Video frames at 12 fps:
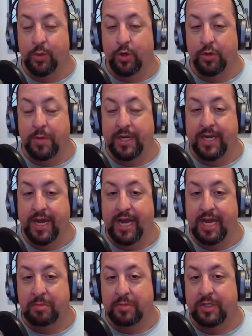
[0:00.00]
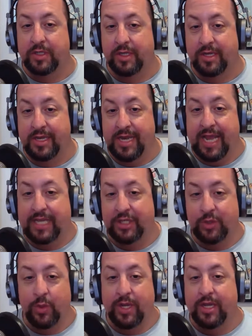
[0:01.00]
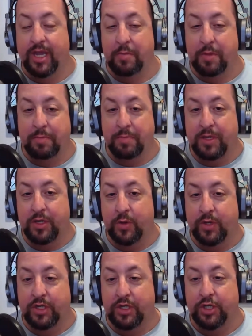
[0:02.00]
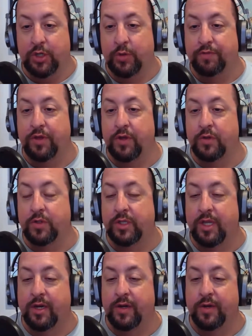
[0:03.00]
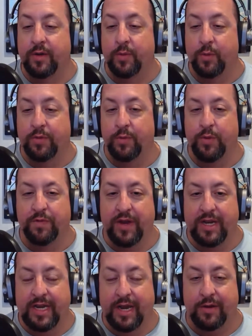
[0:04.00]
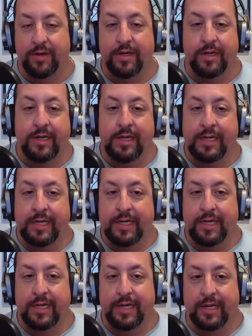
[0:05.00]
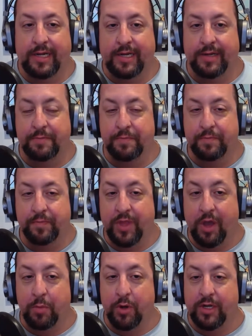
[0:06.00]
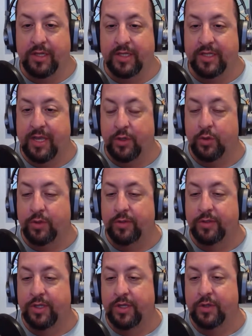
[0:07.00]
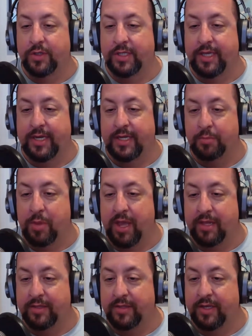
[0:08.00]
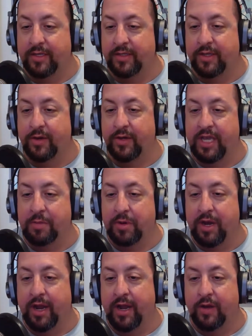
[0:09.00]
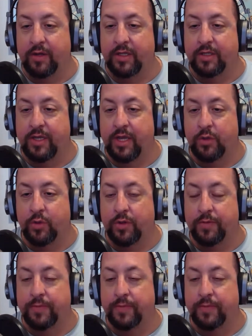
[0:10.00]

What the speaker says: My Times next week. I might be doing 2 of those there. We'll find out. I'll put it in the schedule, so you'll see it, as Penn says there. Keep an eye out in the schedule.